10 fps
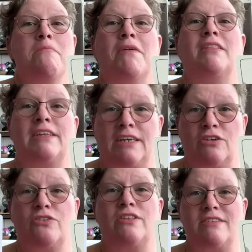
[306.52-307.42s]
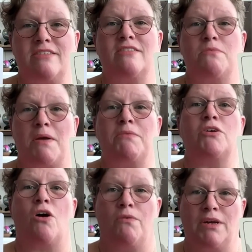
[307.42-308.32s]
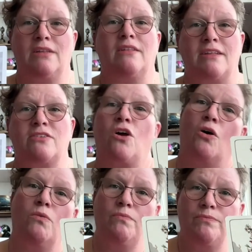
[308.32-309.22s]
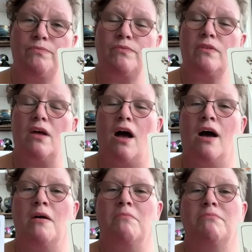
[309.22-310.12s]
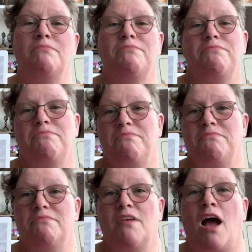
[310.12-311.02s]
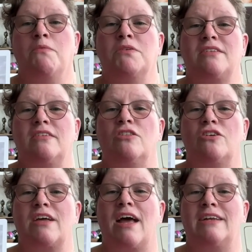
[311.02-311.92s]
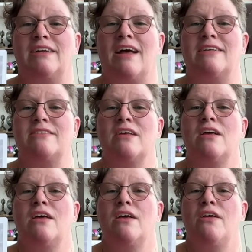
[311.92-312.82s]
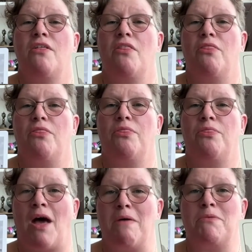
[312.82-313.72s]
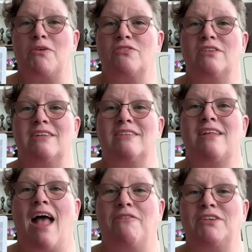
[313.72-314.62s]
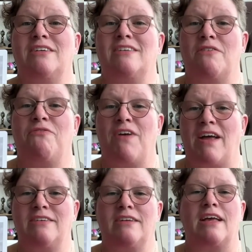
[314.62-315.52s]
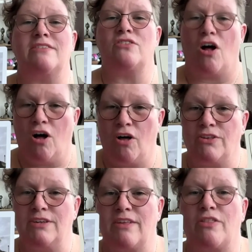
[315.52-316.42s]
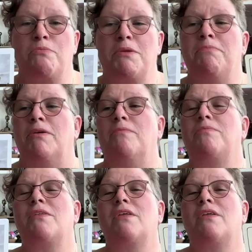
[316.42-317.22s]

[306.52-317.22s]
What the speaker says: a leader, this is the way we're going, let's go. Um, I would still look at it as that person is having to defend against all these other people.